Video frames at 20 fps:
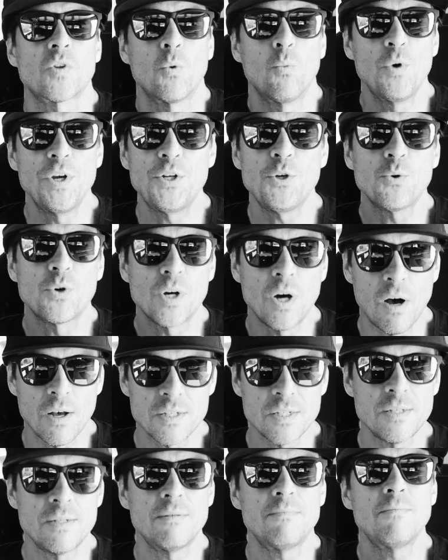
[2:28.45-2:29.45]
We do
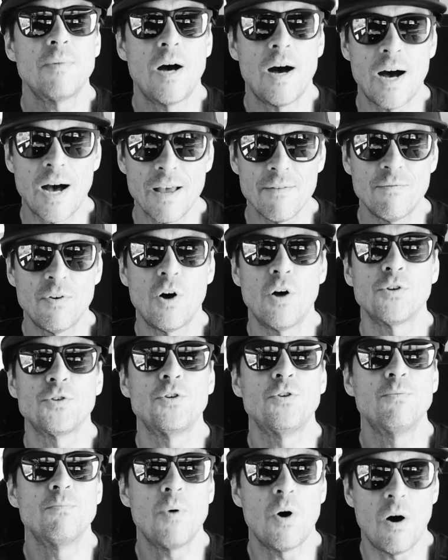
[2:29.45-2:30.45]
custom high
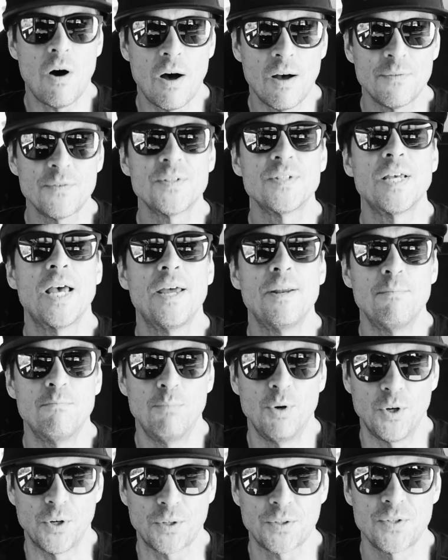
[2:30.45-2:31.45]
volume offset
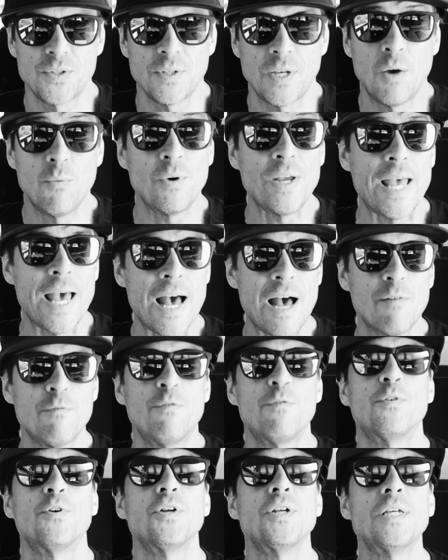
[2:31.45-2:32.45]
books, and we have
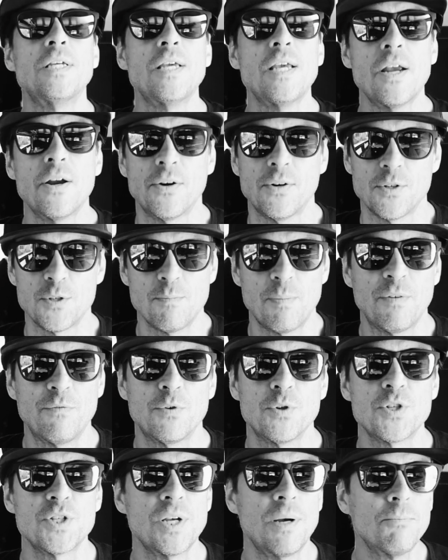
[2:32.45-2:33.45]
for years, but
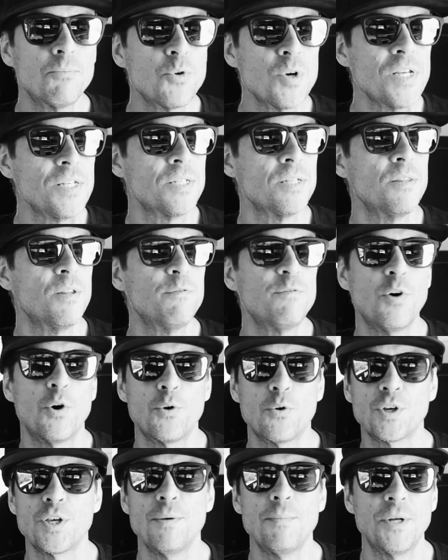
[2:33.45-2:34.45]
for some reason the
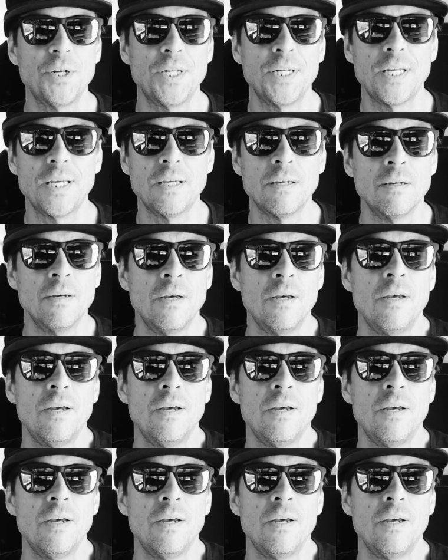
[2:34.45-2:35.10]
photo community